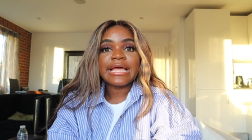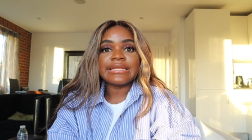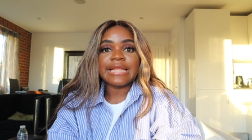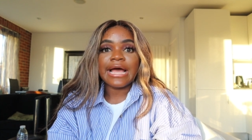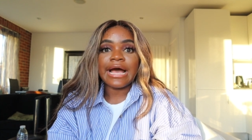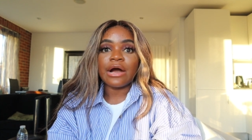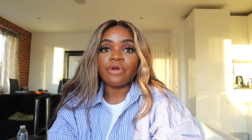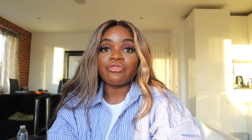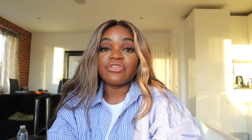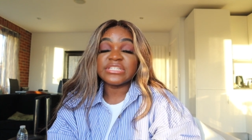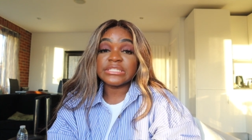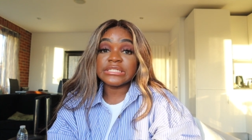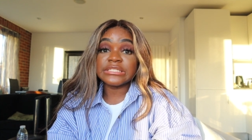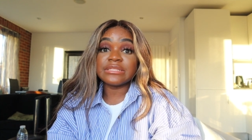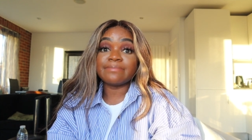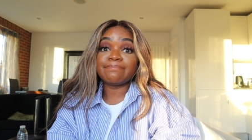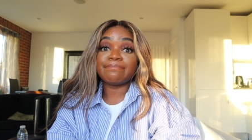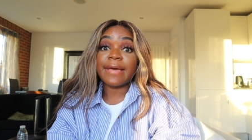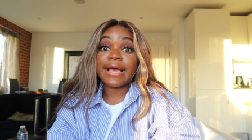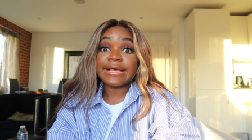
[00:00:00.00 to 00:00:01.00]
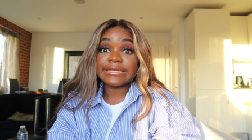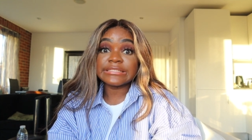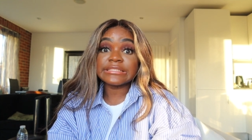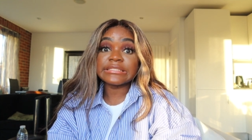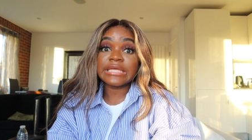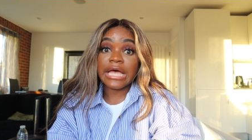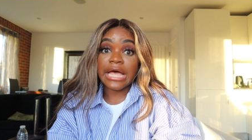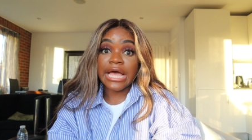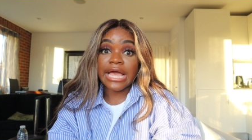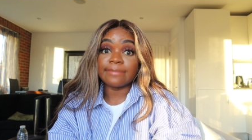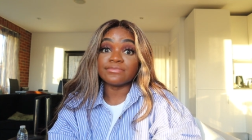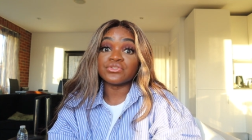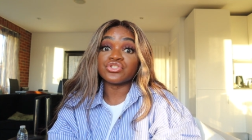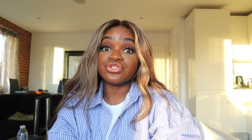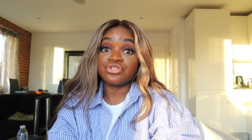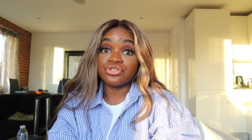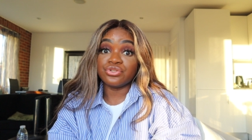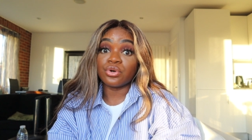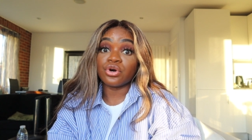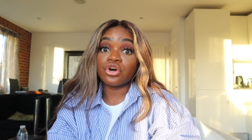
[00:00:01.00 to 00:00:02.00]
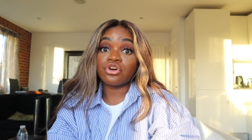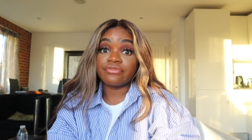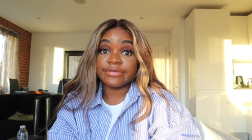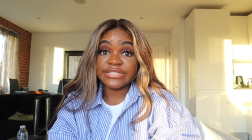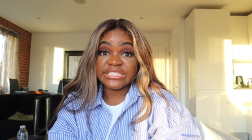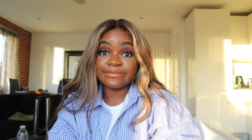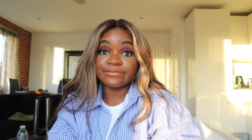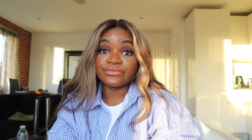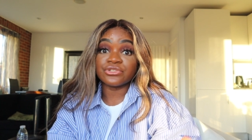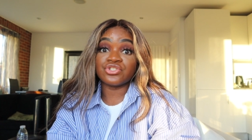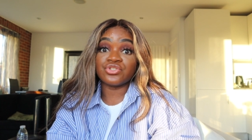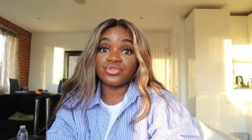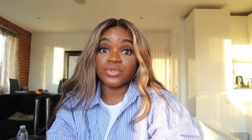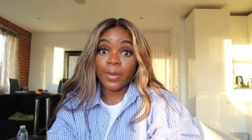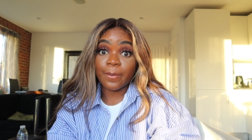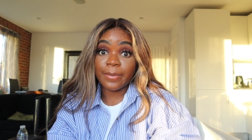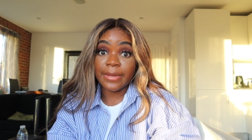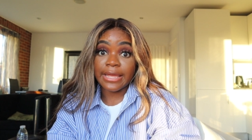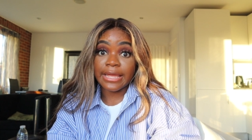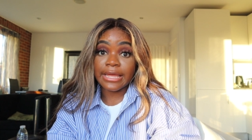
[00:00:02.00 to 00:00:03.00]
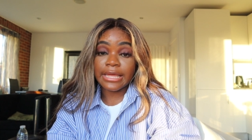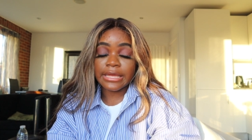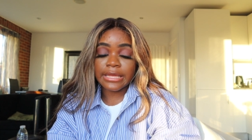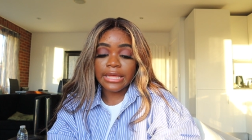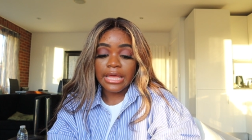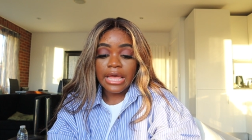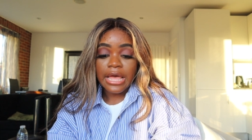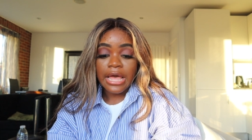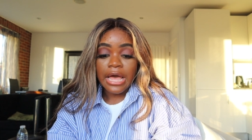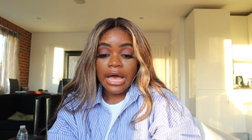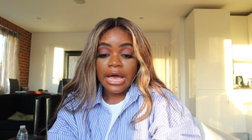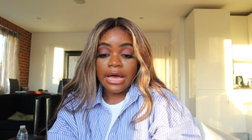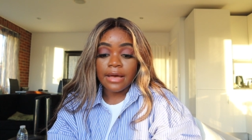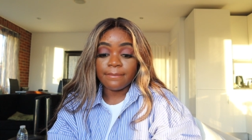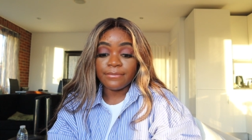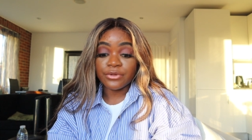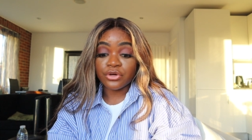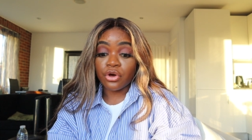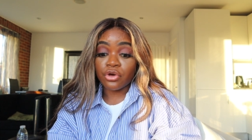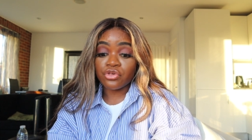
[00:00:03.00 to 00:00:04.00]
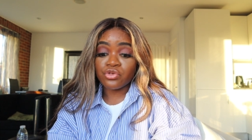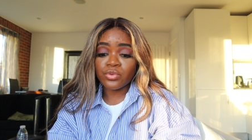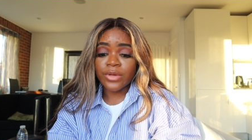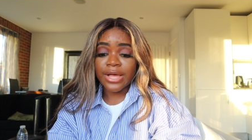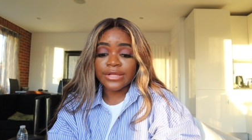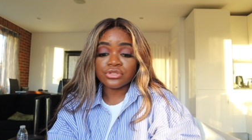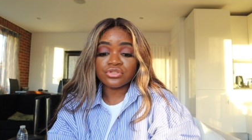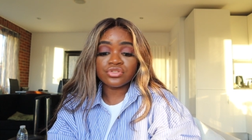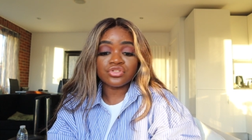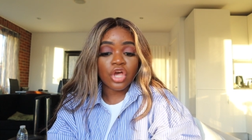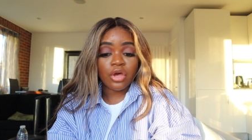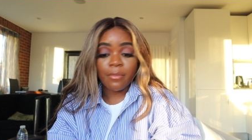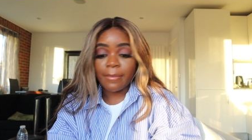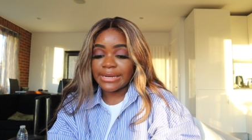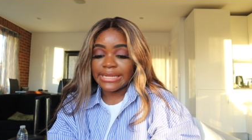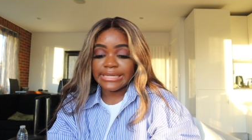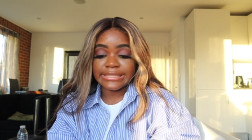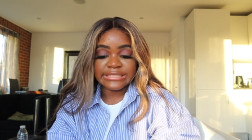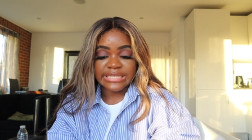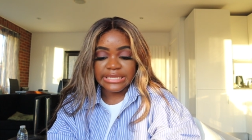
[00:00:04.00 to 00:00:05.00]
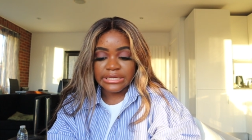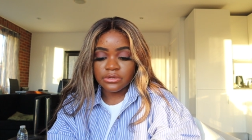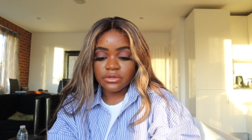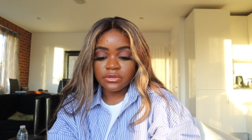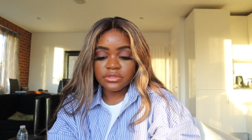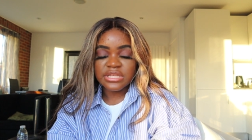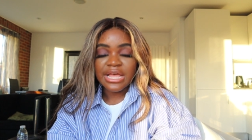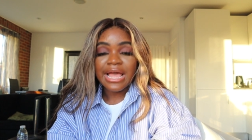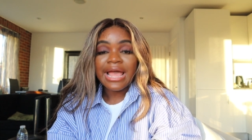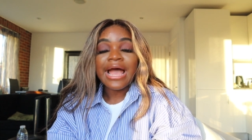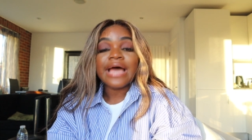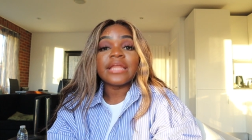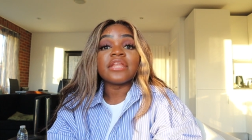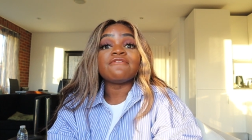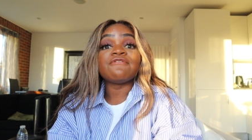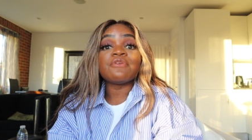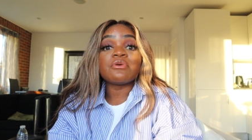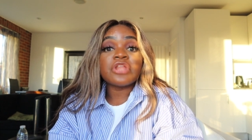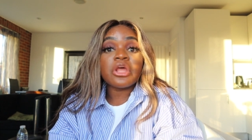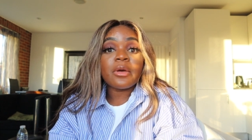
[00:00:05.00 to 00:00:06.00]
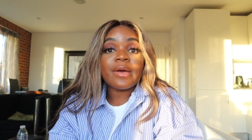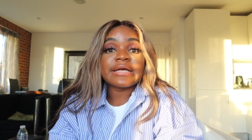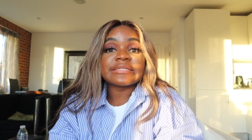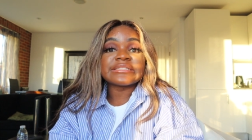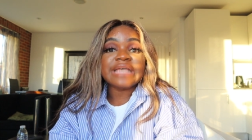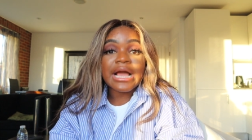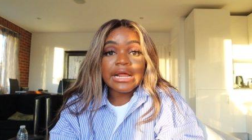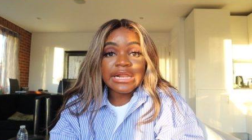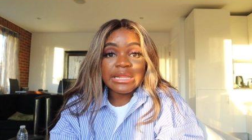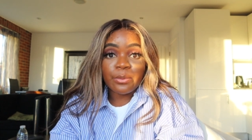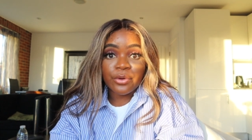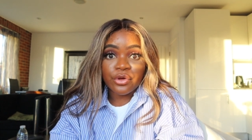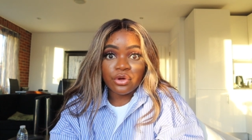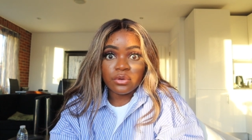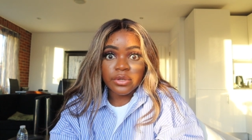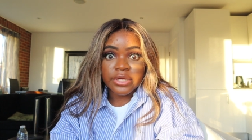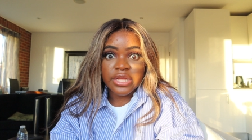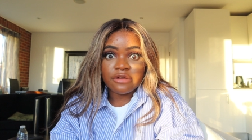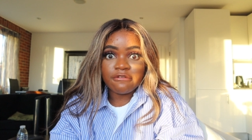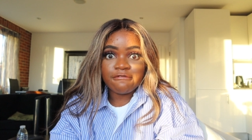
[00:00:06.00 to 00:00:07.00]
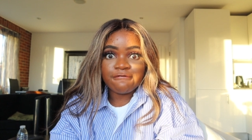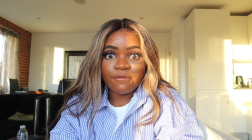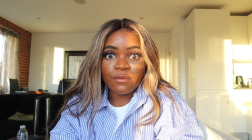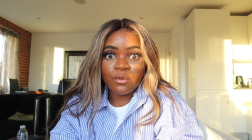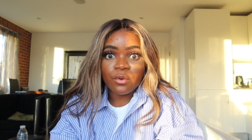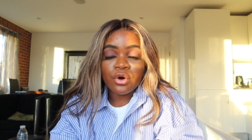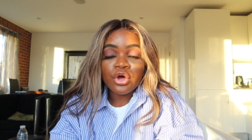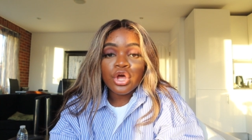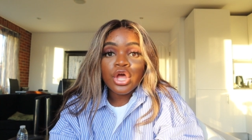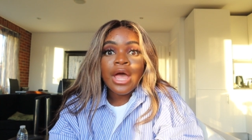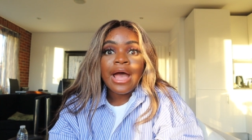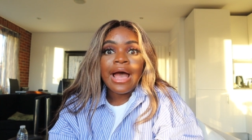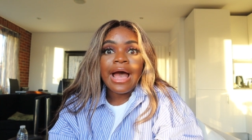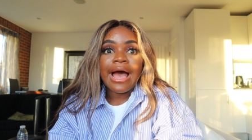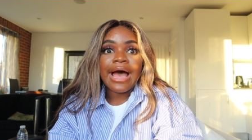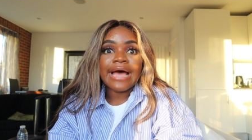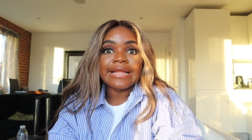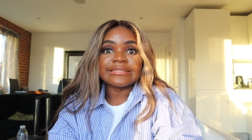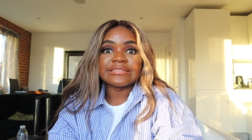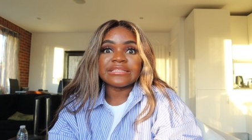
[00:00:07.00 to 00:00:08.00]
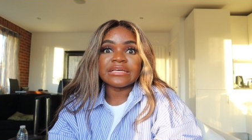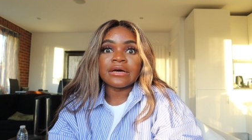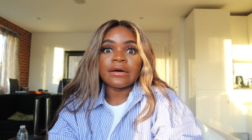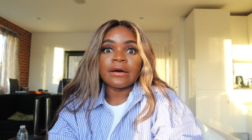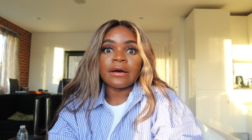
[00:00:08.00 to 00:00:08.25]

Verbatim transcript: Now, this is the best time to do your Christmas shopping because you get so many deals. And if you know exactly what you're looking for and